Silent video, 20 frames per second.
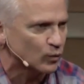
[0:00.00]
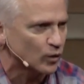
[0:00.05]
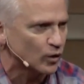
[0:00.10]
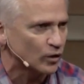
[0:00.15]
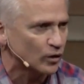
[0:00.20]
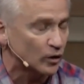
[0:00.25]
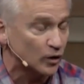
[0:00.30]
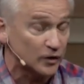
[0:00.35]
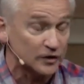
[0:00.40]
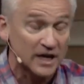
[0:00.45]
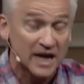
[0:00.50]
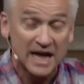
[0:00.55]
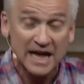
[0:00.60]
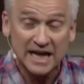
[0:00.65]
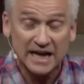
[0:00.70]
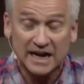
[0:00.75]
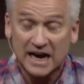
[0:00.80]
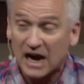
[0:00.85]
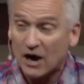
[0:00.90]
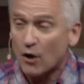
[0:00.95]
world
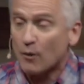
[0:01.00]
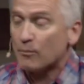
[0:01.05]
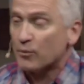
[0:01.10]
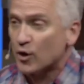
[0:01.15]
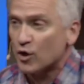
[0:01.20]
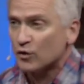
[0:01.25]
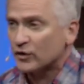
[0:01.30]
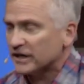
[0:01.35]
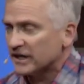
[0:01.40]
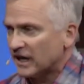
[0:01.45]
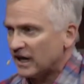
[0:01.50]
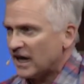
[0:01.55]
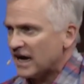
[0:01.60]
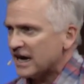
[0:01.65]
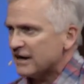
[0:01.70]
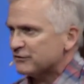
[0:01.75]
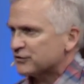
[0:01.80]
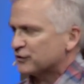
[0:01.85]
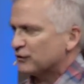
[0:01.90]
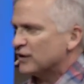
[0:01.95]
and our broken
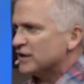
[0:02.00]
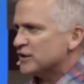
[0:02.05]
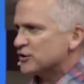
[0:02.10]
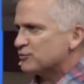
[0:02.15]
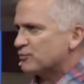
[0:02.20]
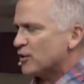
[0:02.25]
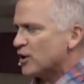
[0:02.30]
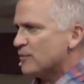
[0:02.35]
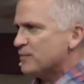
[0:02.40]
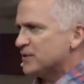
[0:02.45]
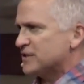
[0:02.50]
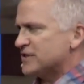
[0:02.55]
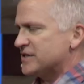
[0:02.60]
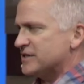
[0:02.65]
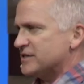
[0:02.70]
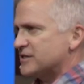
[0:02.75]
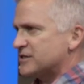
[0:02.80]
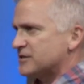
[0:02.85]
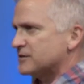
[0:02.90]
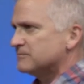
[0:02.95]
lives for His
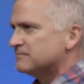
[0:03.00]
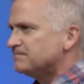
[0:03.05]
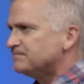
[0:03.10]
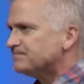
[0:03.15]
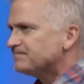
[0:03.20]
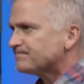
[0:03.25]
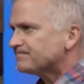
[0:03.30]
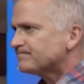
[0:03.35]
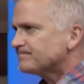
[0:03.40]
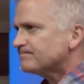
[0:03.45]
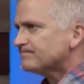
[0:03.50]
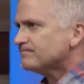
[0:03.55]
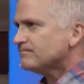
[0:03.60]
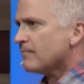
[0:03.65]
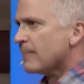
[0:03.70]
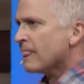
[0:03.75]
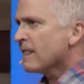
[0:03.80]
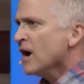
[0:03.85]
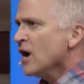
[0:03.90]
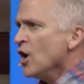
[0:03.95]
purposes.
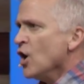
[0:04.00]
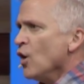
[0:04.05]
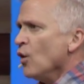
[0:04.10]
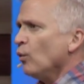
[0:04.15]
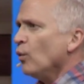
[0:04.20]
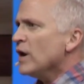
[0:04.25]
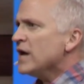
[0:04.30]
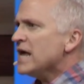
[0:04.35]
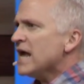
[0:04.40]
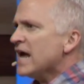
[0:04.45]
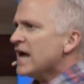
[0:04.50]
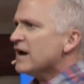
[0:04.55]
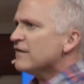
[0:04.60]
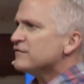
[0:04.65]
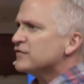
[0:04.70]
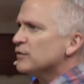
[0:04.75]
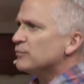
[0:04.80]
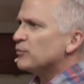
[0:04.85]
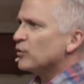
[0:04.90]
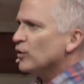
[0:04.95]
We
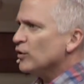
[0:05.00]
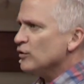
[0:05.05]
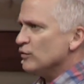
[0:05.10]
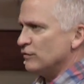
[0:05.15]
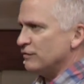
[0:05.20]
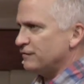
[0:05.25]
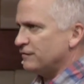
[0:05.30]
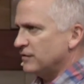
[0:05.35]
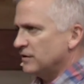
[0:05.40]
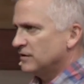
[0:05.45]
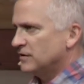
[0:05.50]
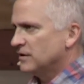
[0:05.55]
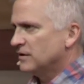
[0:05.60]
have the proof